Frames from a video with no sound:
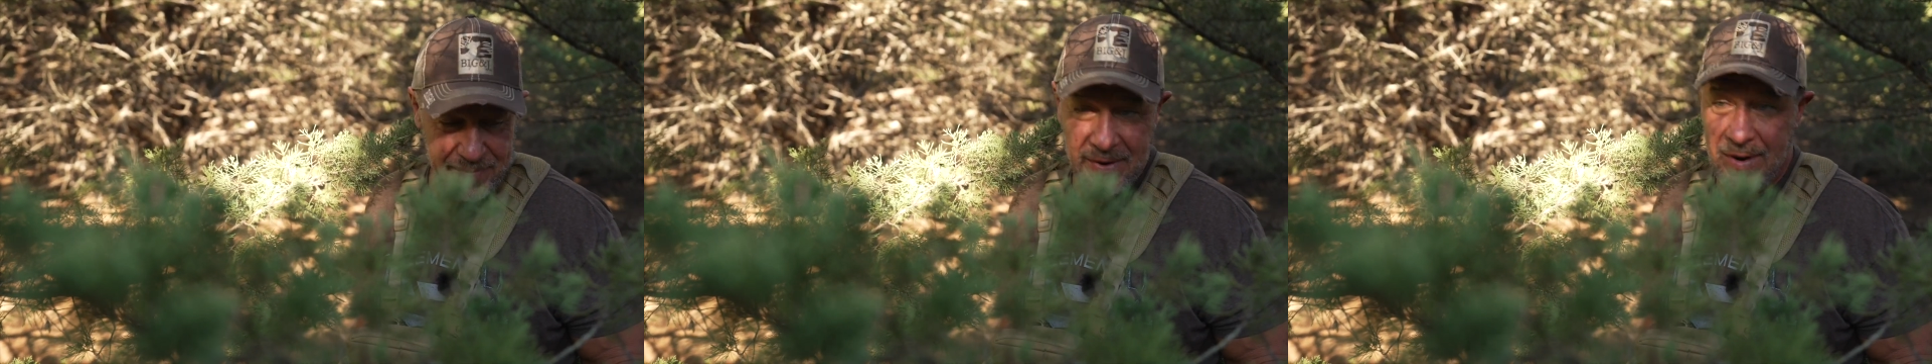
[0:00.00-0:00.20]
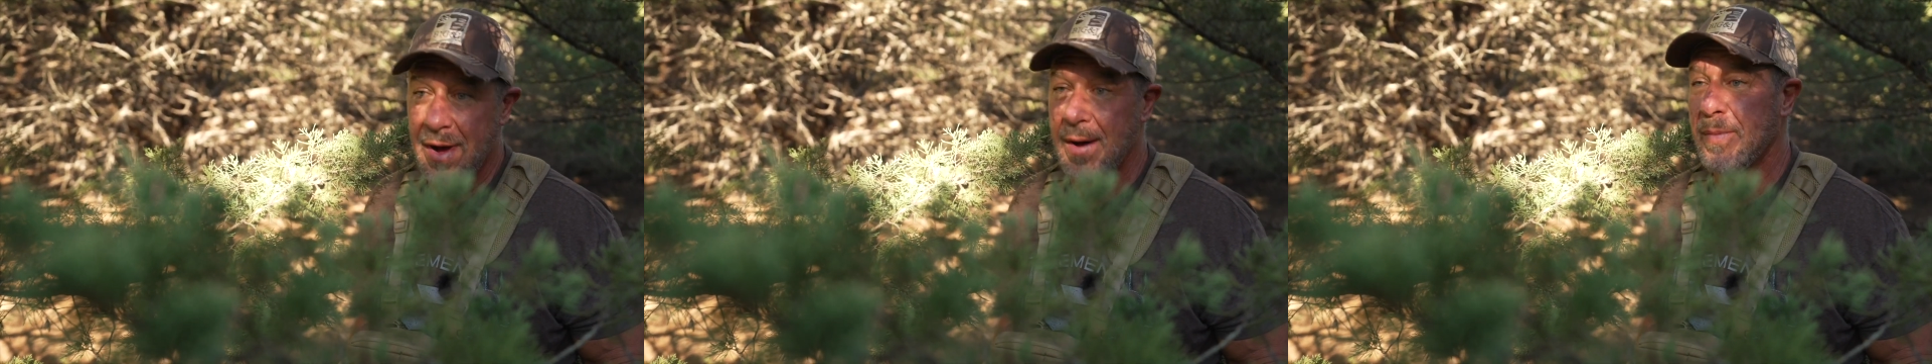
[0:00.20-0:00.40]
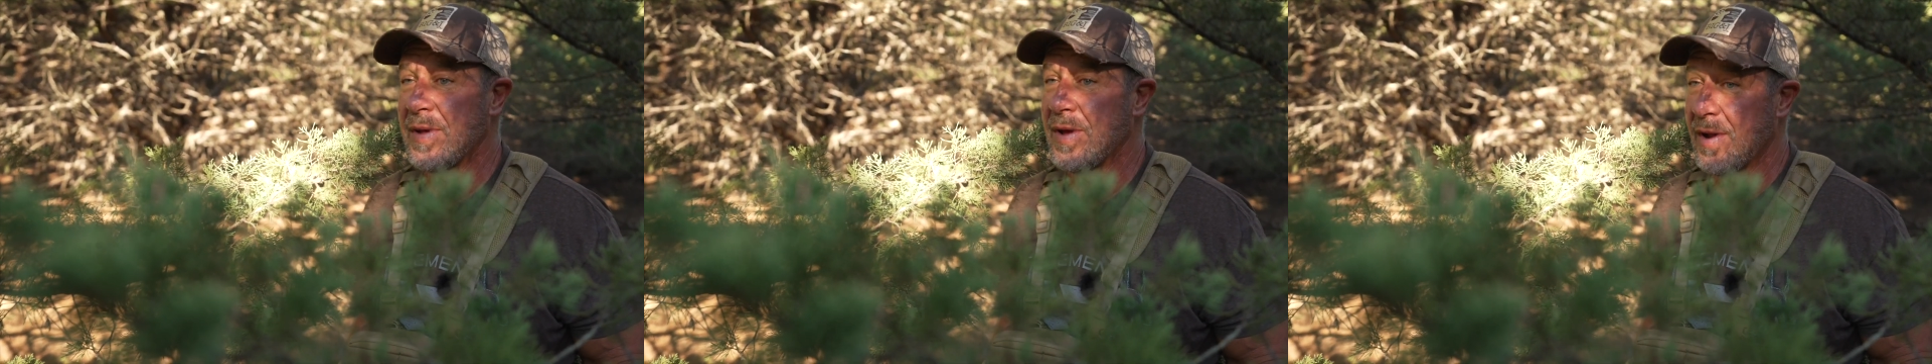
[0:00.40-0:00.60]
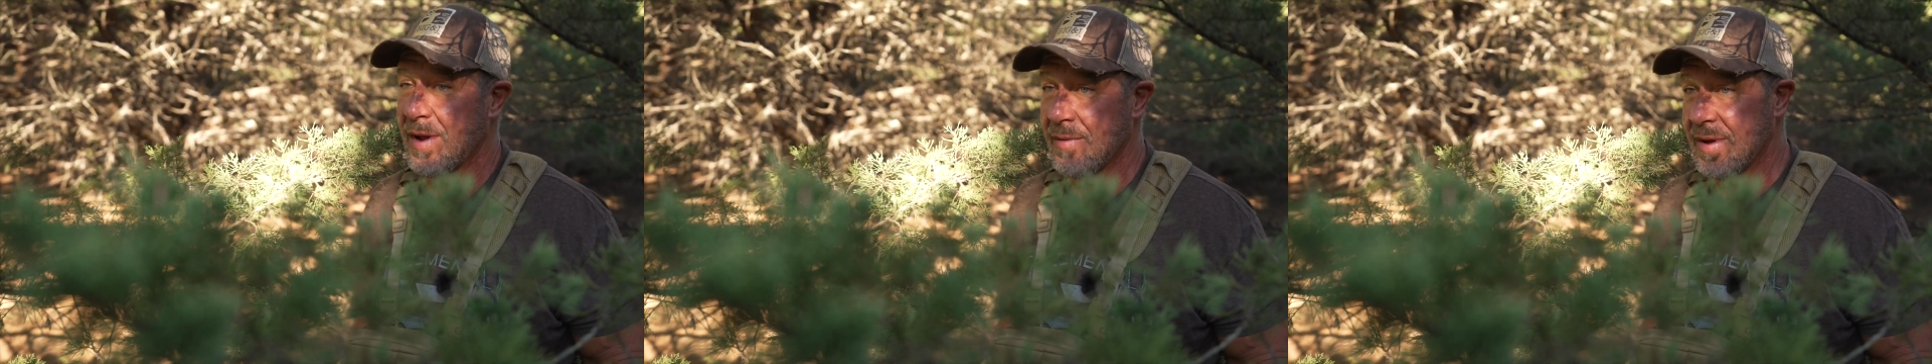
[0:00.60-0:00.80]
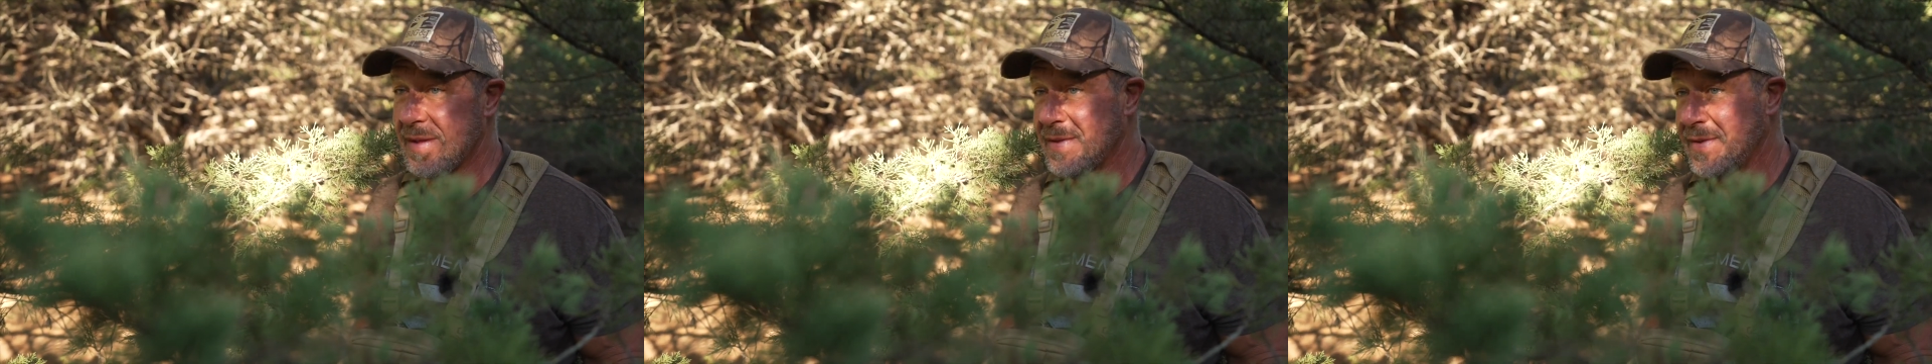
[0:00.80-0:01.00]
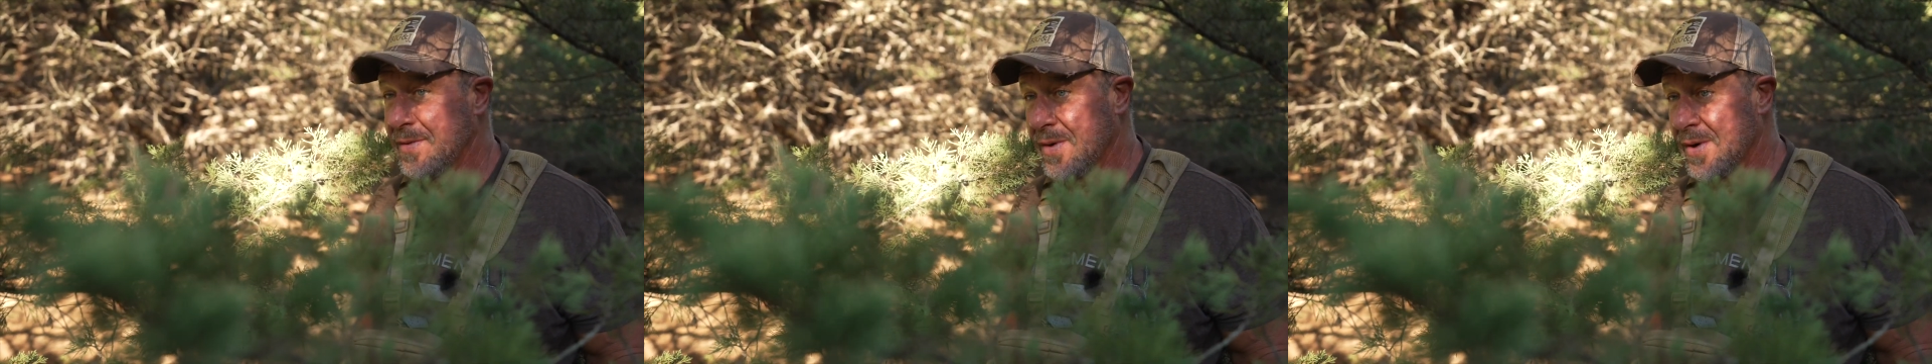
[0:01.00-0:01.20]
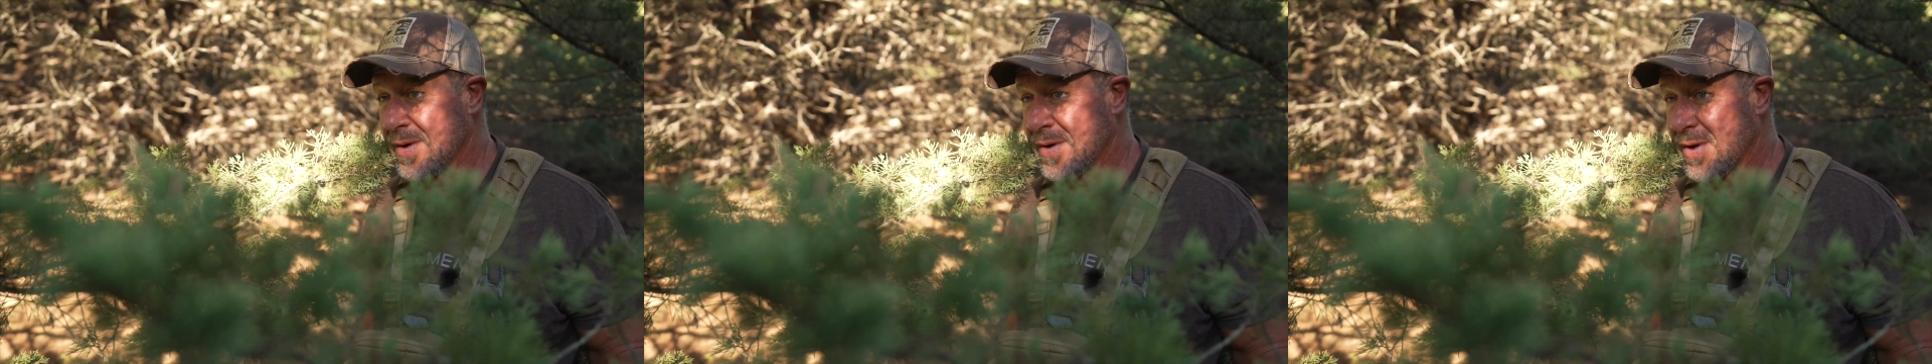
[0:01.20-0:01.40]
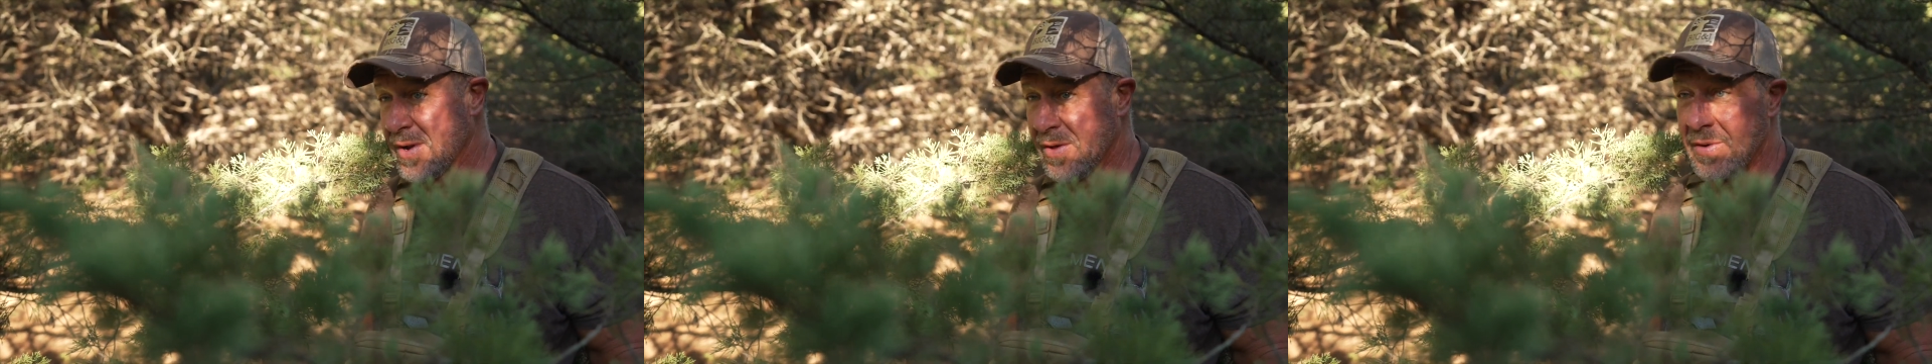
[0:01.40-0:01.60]
probably only went a
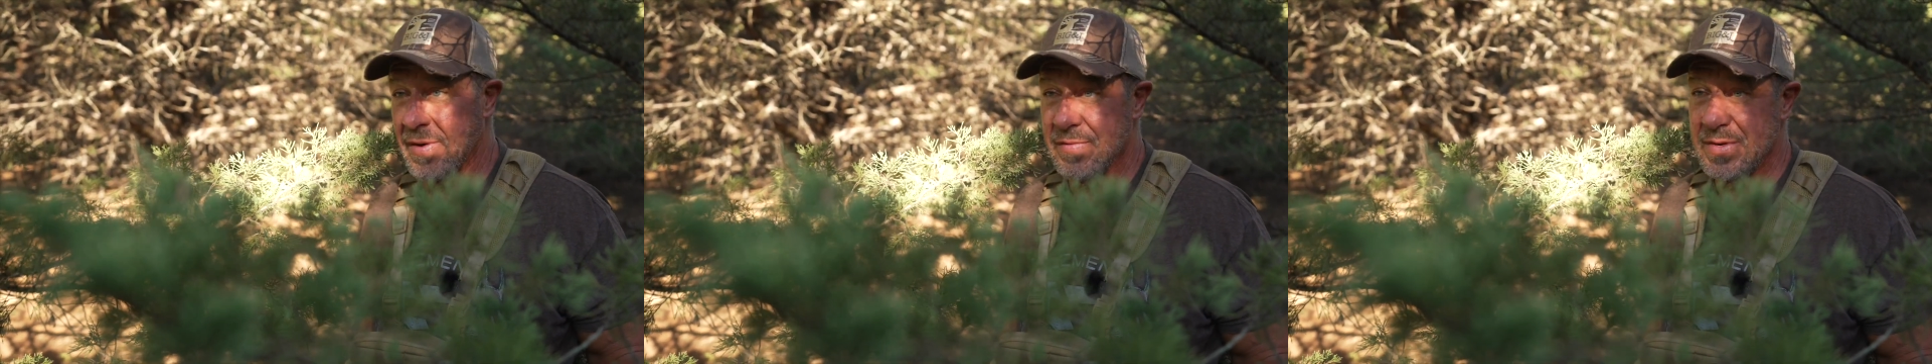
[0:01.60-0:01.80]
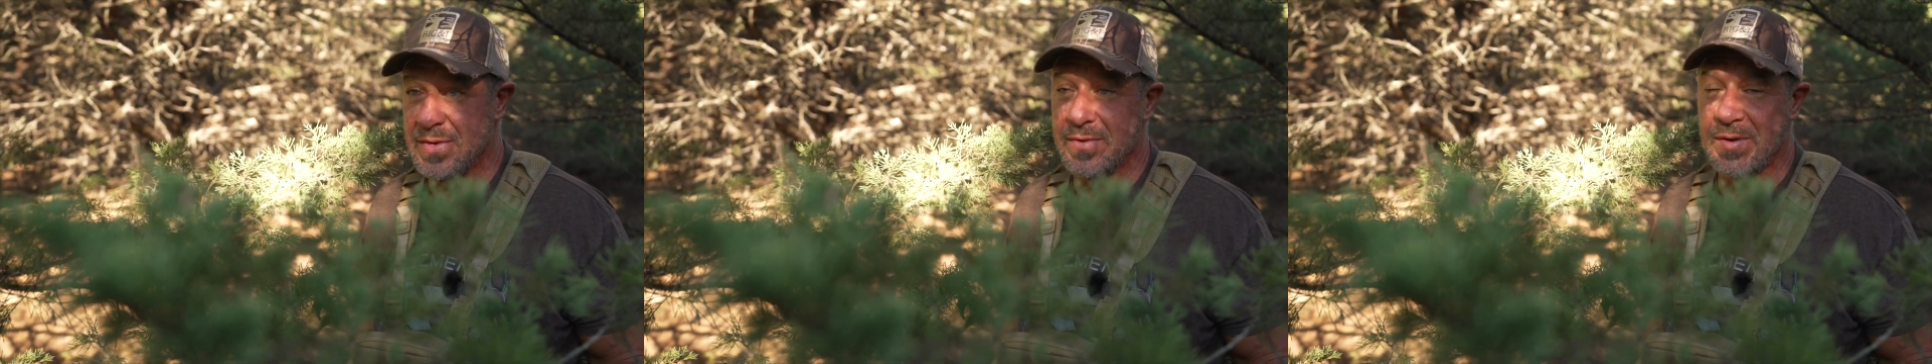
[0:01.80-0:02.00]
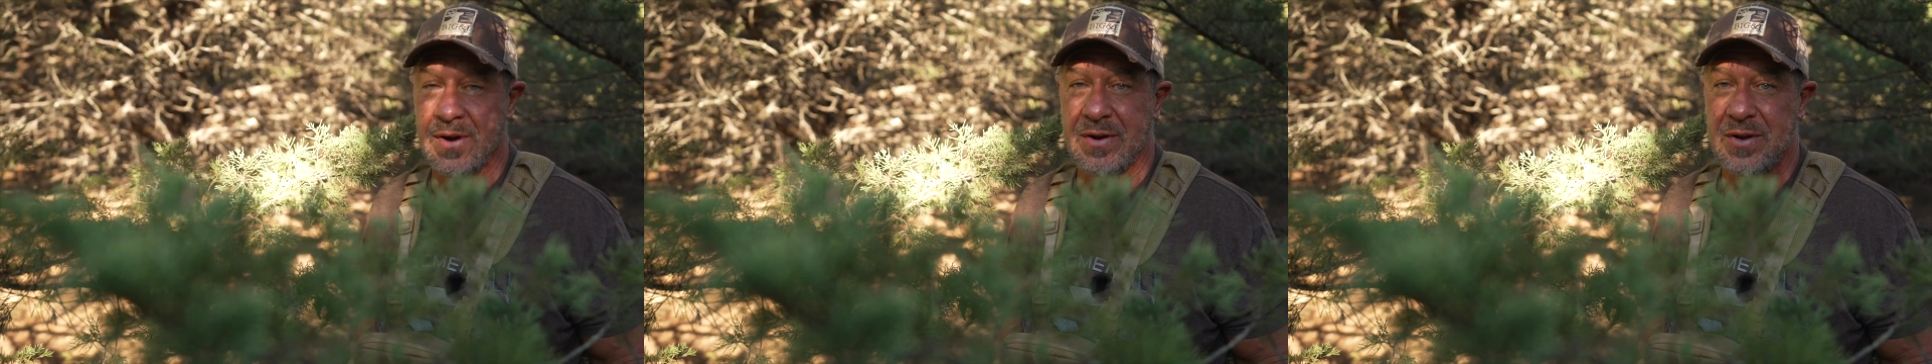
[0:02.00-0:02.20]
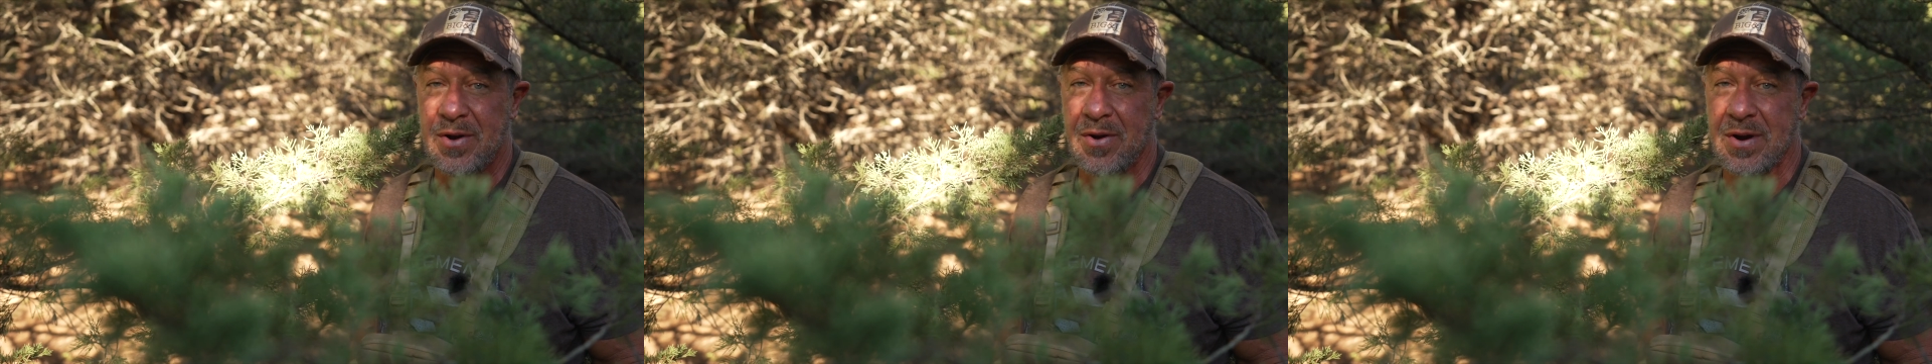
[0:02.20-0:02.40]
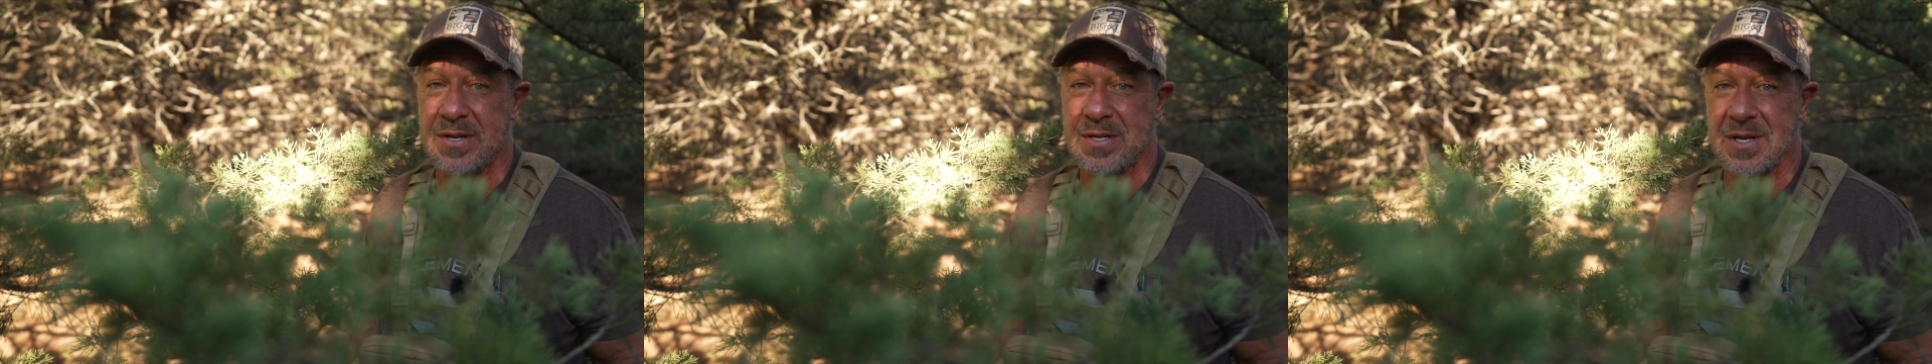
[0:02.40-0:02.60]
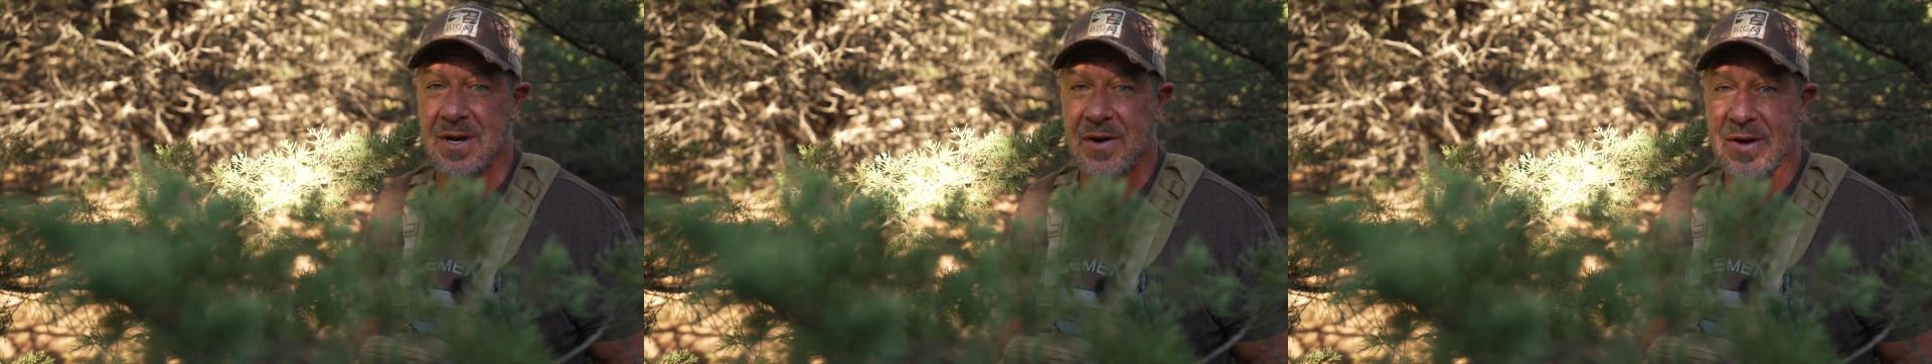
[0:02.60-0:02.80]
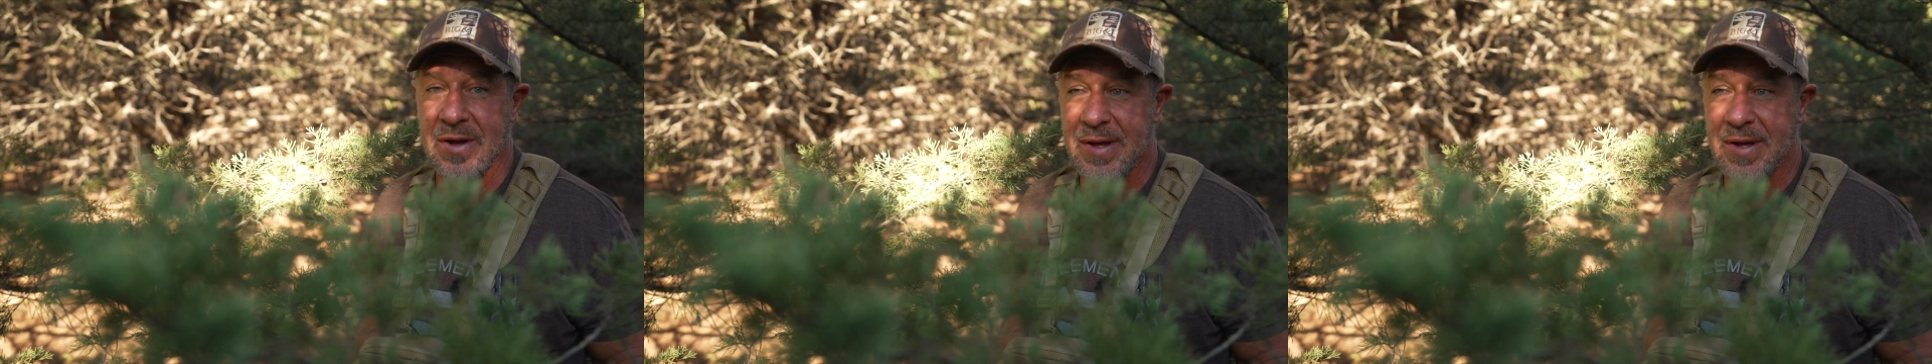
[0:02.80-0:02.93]
little over 200 yards. So